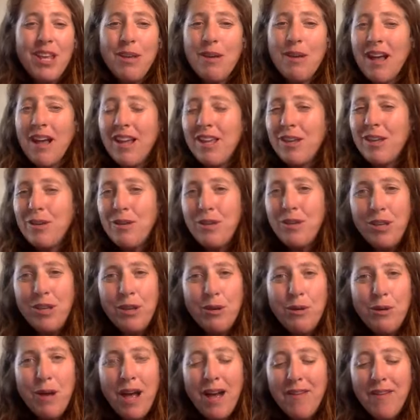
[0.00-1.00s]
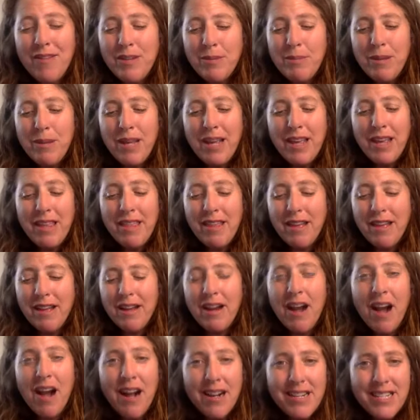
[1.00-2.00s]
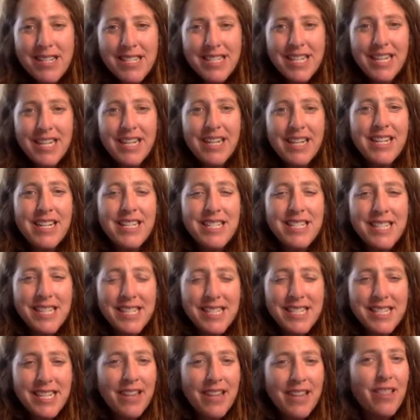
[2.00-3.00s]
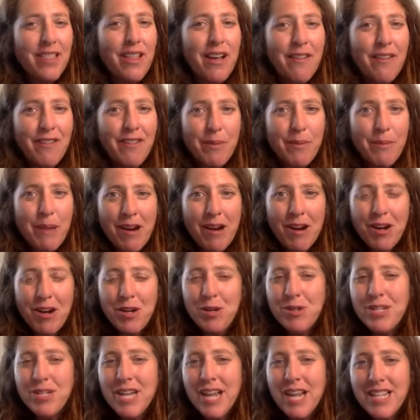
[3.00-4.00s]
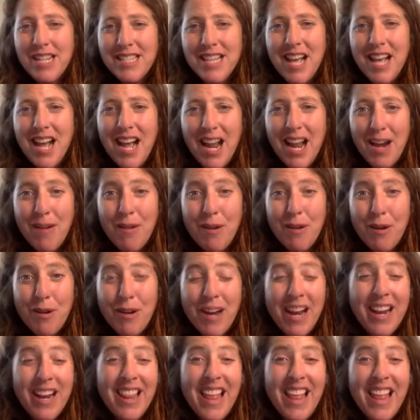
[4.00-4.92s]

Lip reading: You have to be the constant, consistent, loving parent who takes the high road.